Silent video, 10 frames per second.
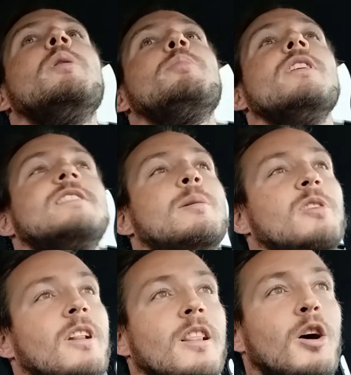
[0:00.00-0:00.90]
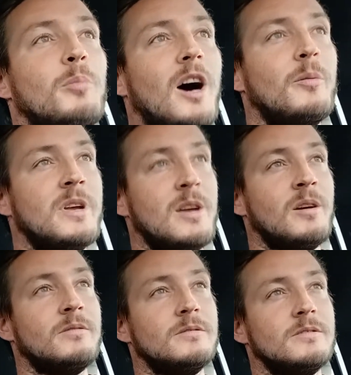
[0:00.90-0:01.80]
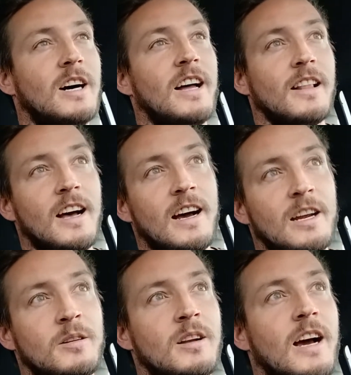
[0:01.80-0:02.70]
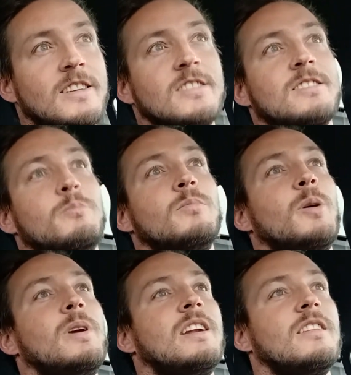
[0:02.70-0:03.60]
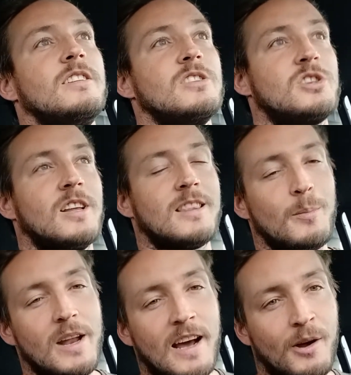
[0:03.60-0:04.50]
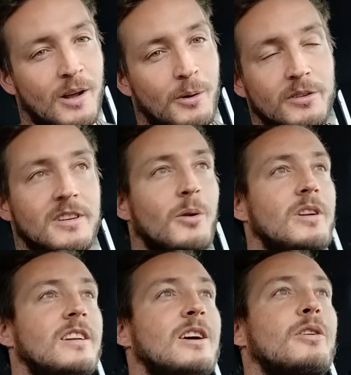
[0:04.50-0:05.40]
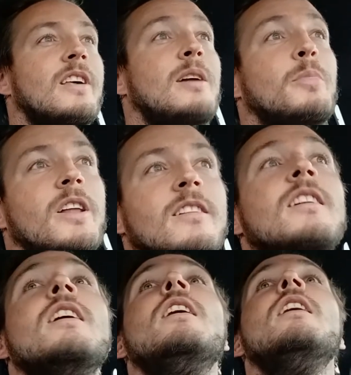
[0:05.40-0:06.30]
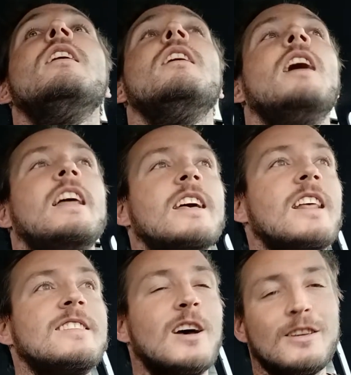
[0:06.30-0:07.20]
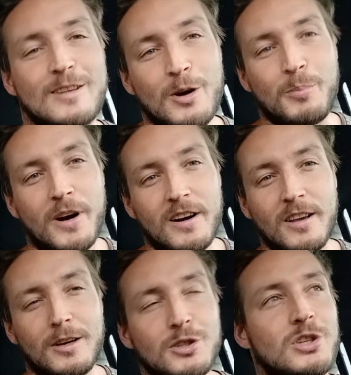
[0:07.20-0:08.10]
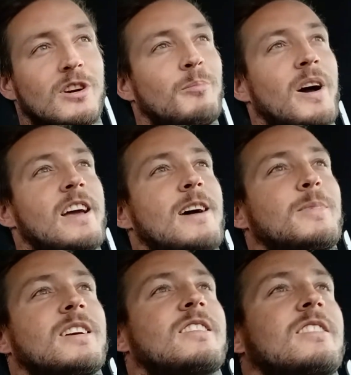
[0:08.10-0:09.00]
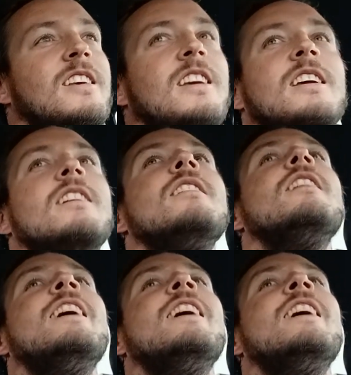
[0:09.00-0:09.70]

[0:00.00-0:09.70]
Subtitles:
multiple people attempted to lowball me online. I just immediately shut them down. I wasn't going to deal with that. But I think that's also part of the culture in Miami, is